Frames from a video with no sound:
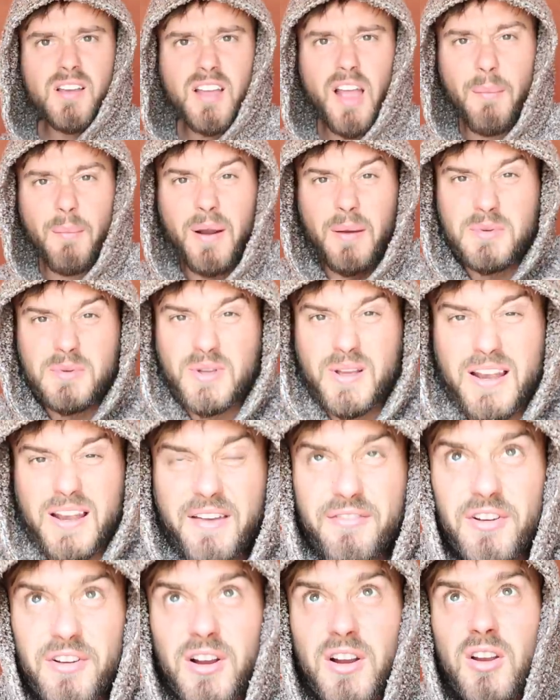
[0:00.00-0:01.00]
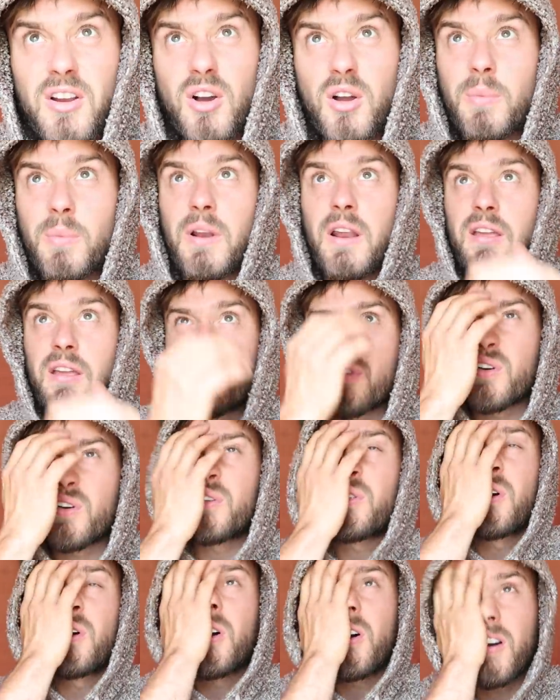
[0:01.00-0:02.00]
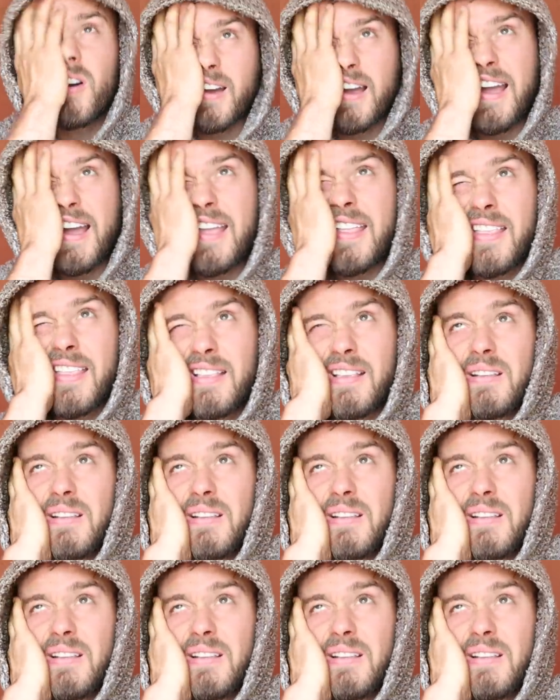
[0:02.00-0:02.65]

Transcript: coming up to 11 o'clock, believe it or not, and